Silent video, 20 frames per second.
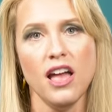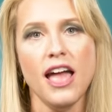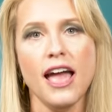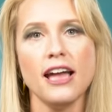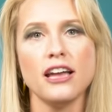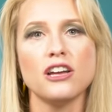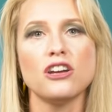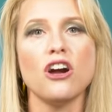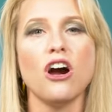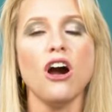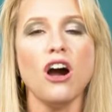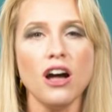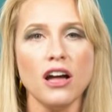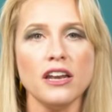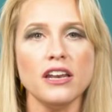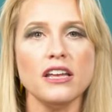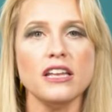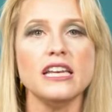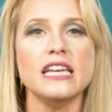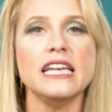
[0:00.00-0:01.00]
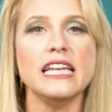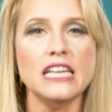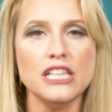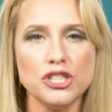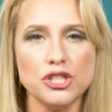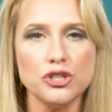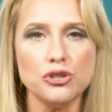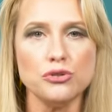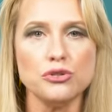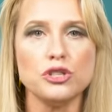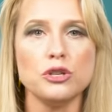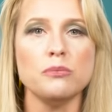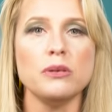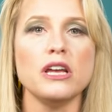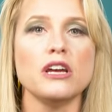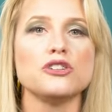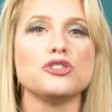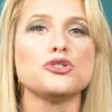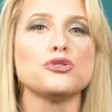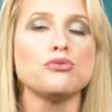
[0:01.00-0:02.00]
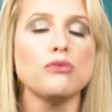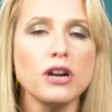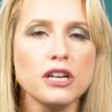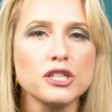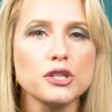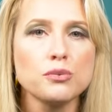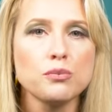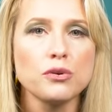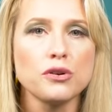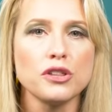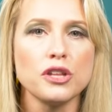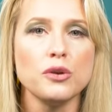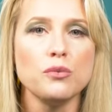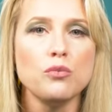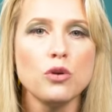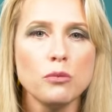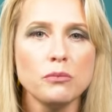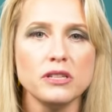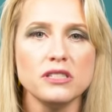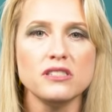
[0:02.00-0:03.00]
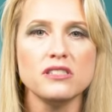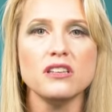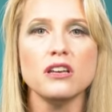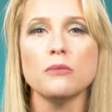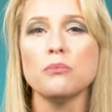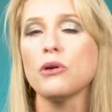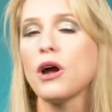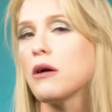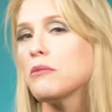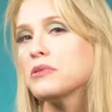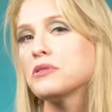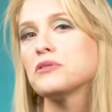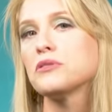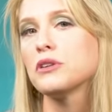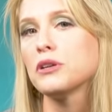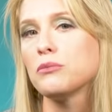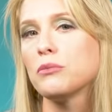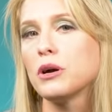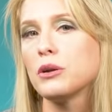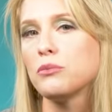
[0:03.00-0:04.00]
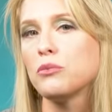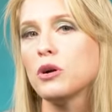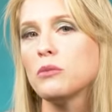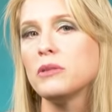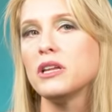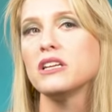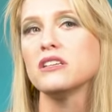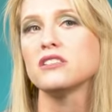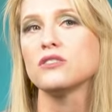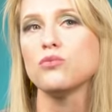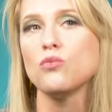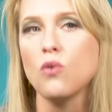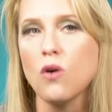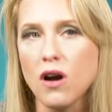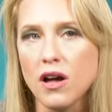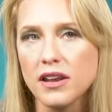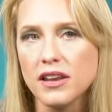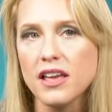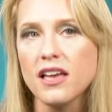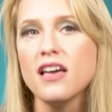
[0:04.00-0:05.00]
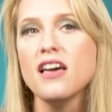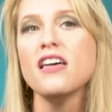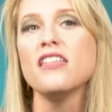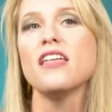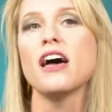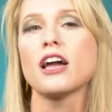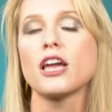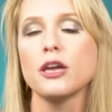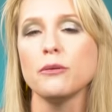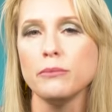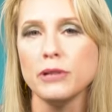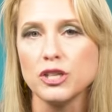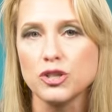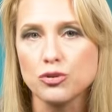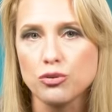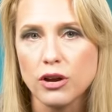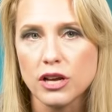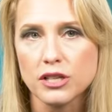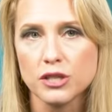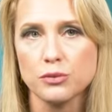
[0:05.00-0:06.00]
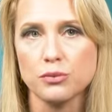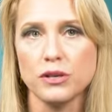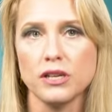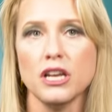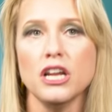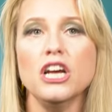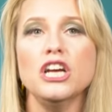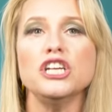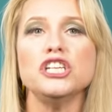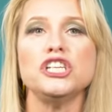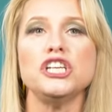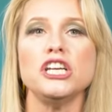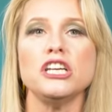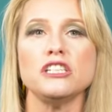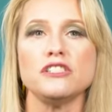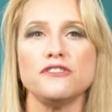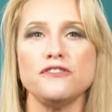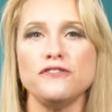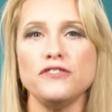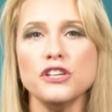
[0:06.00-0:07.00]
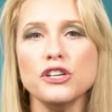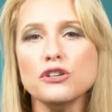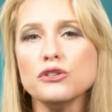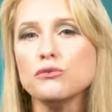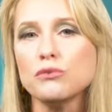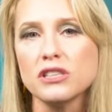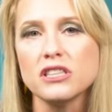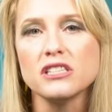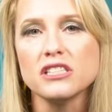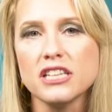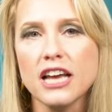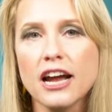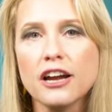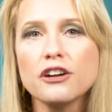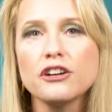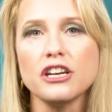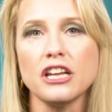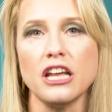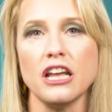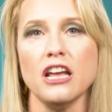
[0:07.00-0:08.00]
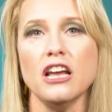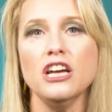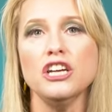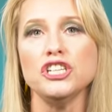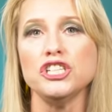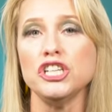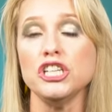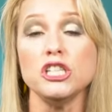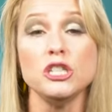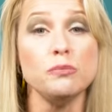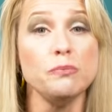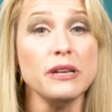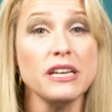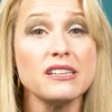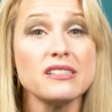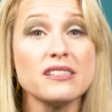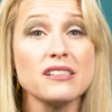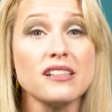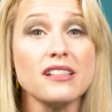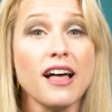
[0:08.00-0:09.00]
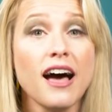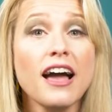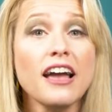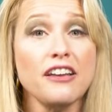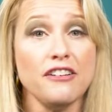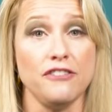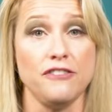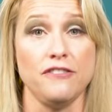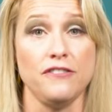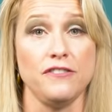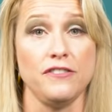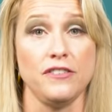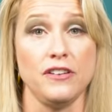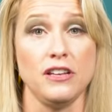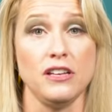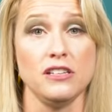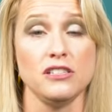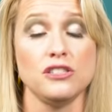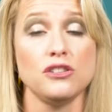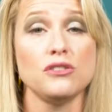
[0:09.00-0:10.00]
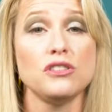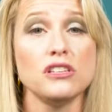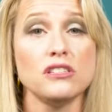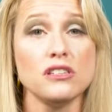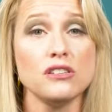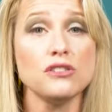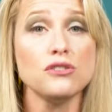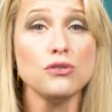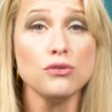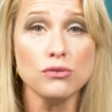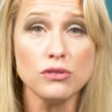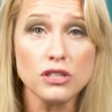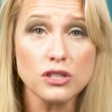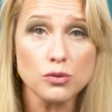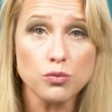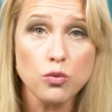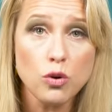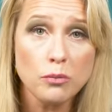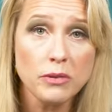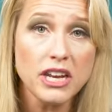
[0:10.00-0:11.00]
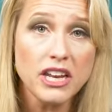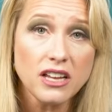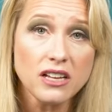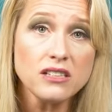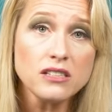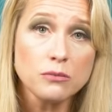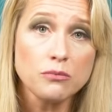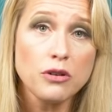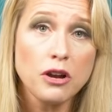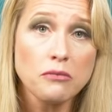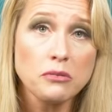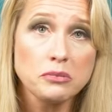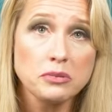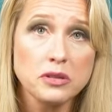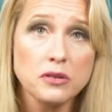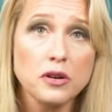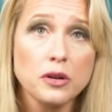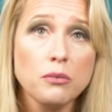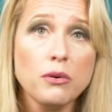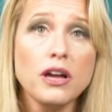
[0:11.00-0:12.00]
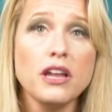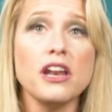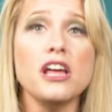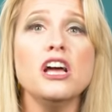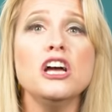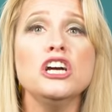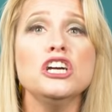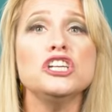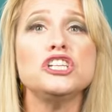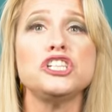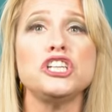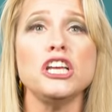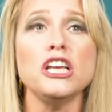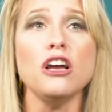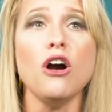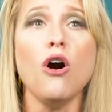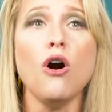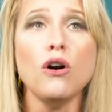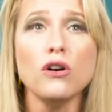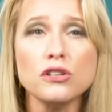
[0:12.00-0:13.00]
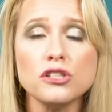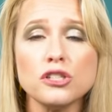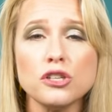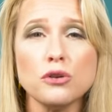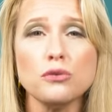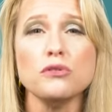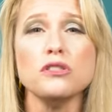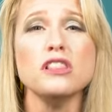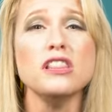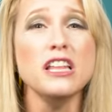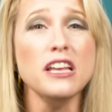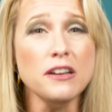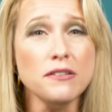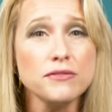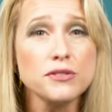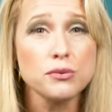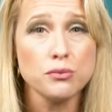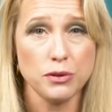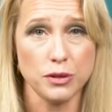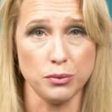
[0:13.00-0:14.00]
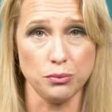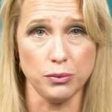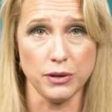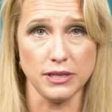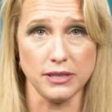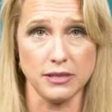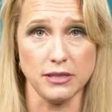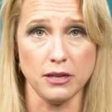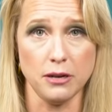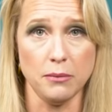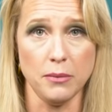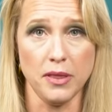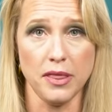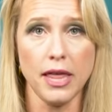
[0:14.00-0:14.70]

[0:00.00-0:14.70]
And God needs you to be a trustworthy woman. See, a Proverbs 31 woman is one that can be trusted. She is filled with integrity, she speaks life. So, this is who this woman is in Proverbs 31. She also lives with wisdom.